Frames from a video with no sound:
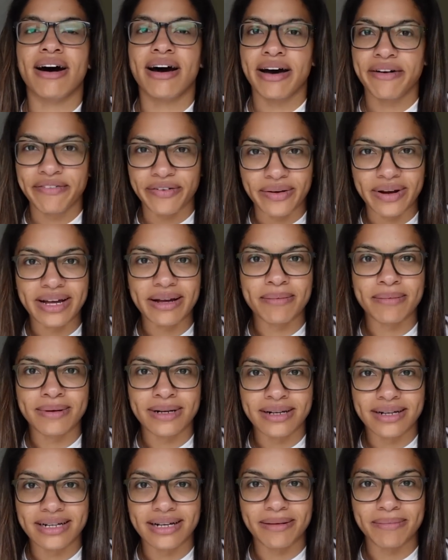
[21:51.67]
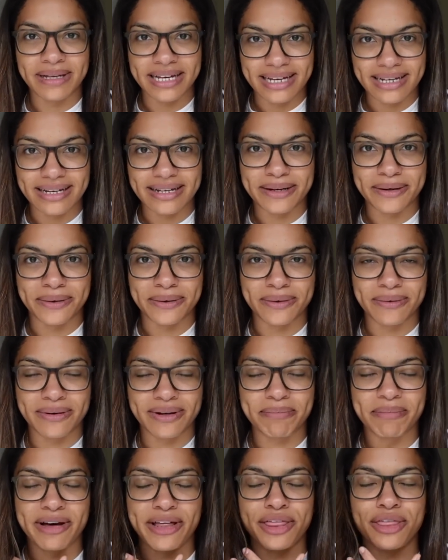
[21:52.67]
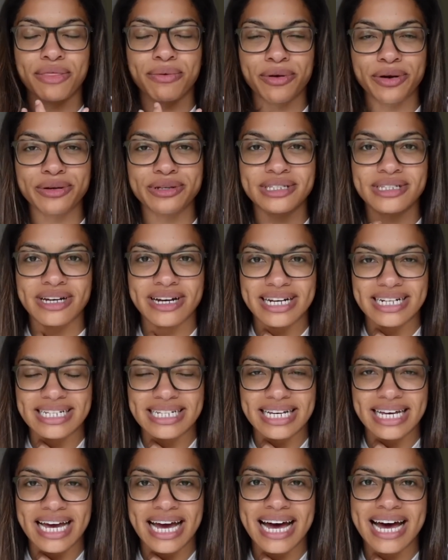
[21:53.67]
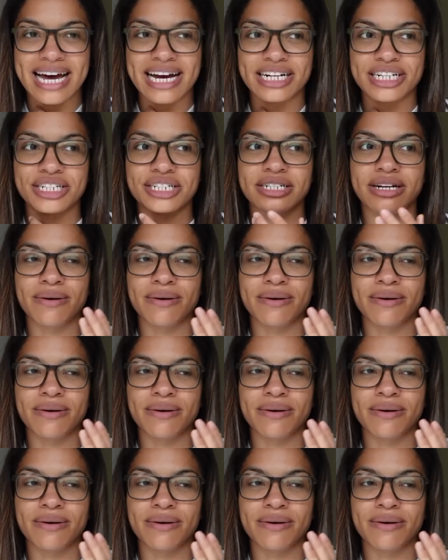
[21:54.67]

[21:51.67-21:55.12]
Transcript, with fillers: I feel like I'm, I'm getting ill. My throat started to catch,